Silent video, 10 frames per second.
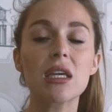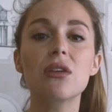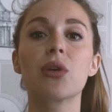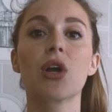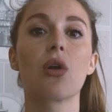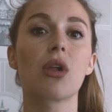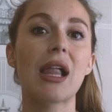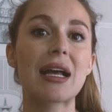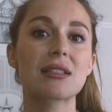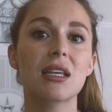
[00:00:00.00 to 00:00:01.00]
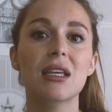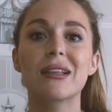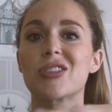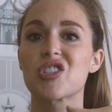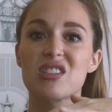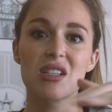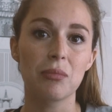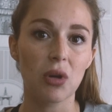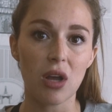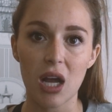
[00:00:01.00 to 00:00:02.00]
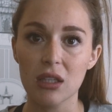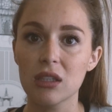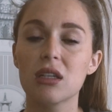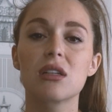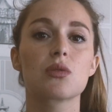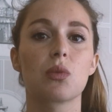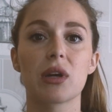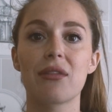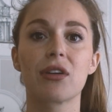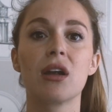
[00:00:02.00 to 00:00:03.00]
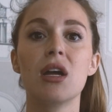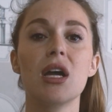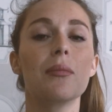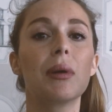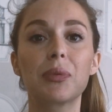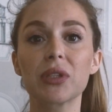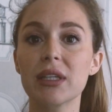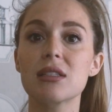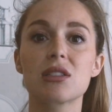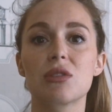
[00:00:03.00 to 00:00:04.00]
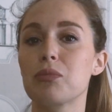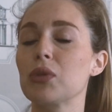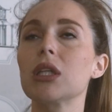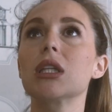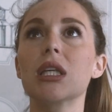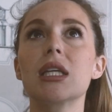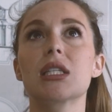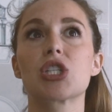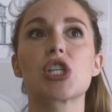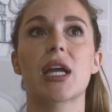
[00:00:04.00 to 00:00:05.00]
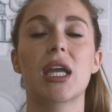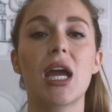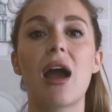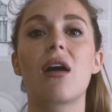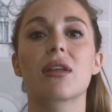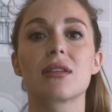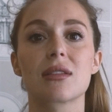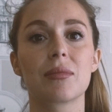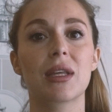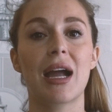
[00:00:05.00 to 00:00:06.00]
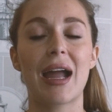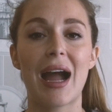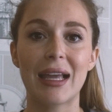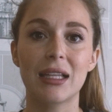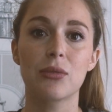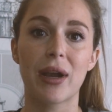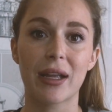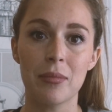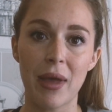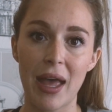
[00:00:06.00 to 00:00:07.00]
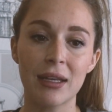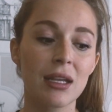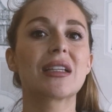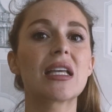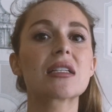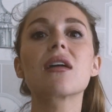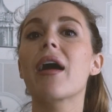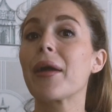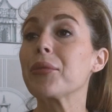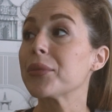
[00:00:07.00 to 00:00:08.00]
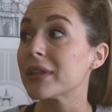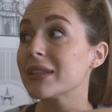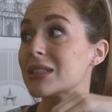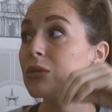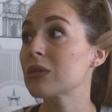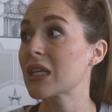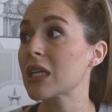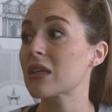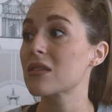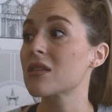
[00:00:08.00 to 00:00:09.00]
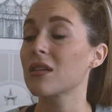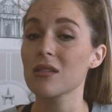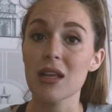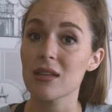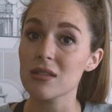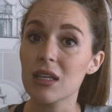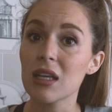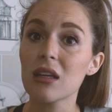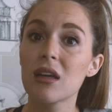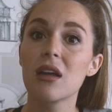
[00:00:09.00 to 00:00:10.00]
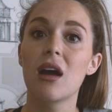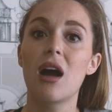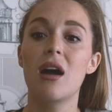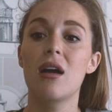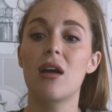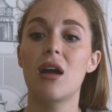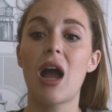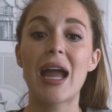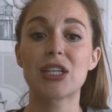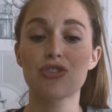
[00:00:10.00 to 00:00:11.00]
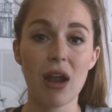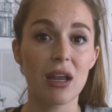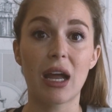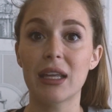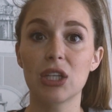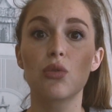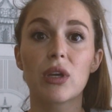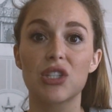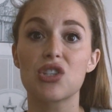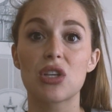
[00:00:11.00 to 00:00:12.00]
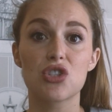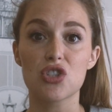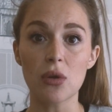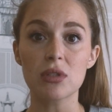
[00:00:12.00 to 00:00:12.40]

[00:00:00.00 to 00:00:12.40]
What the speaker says: you can go classy, just simple colors, whatever, but please check it out. It's something I highly recommend. This, I really do think, is a necessity. It's